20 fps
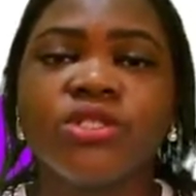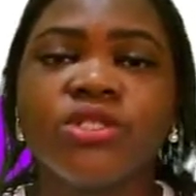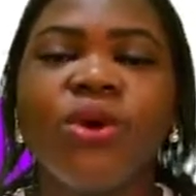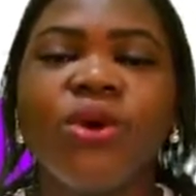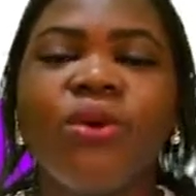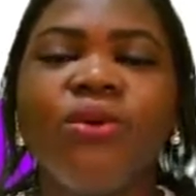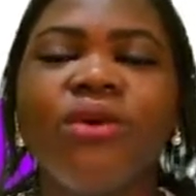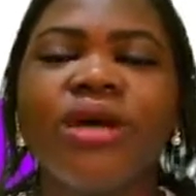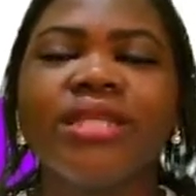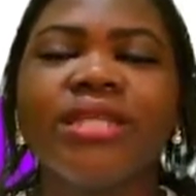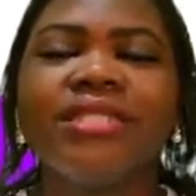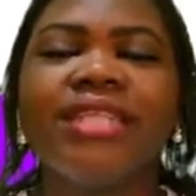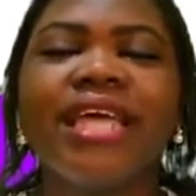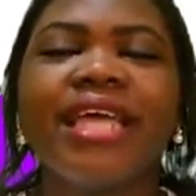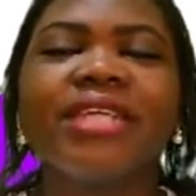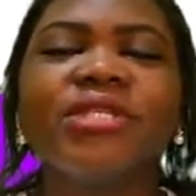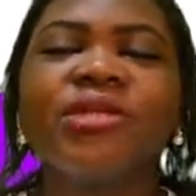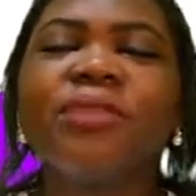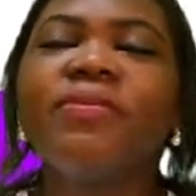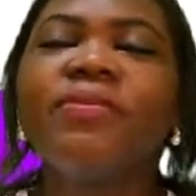So
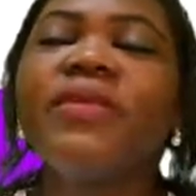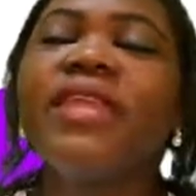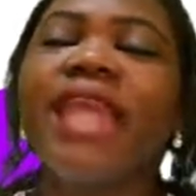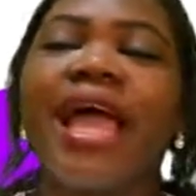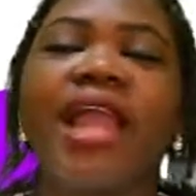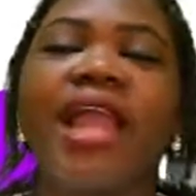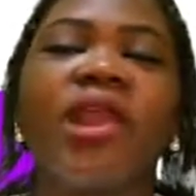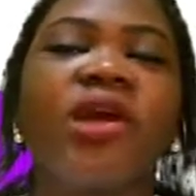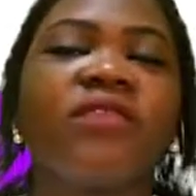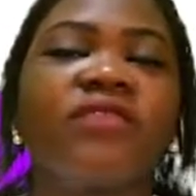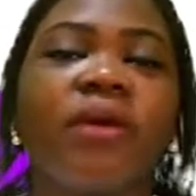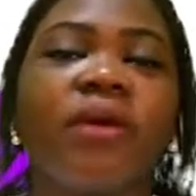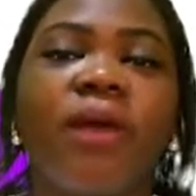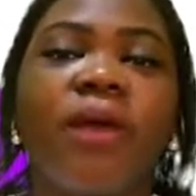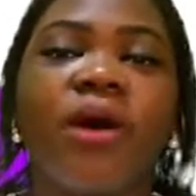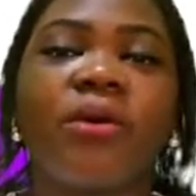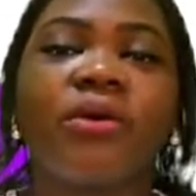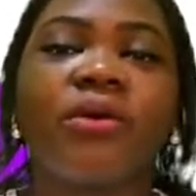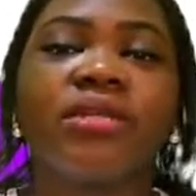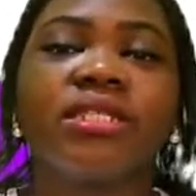there's something I love
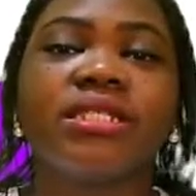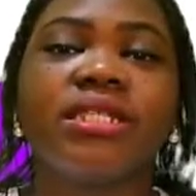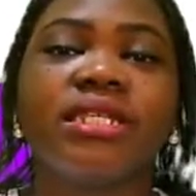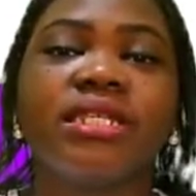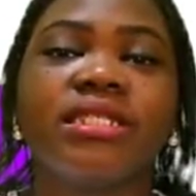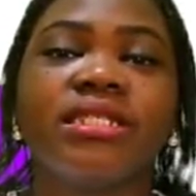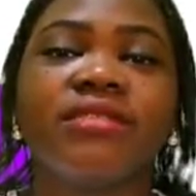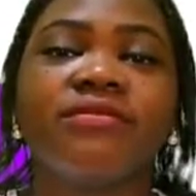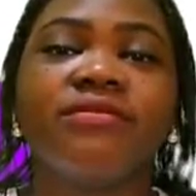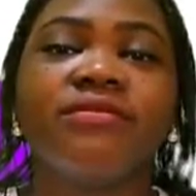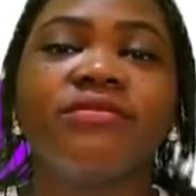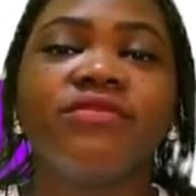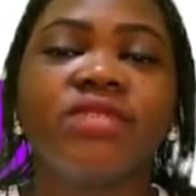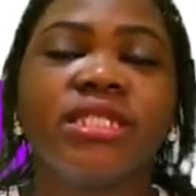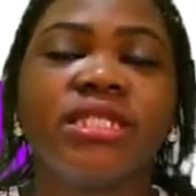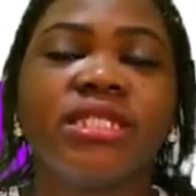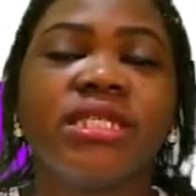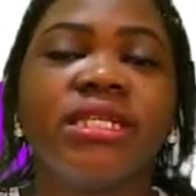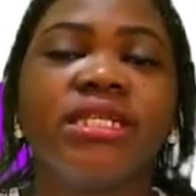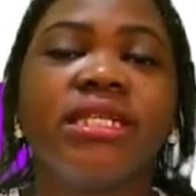about quantitative
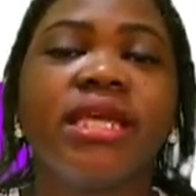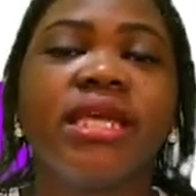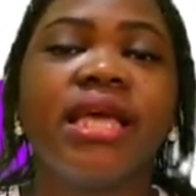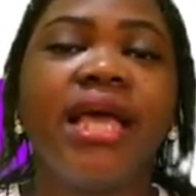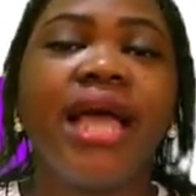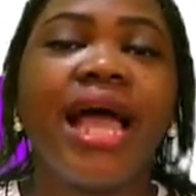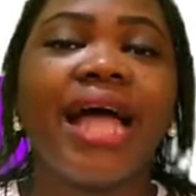reasoning,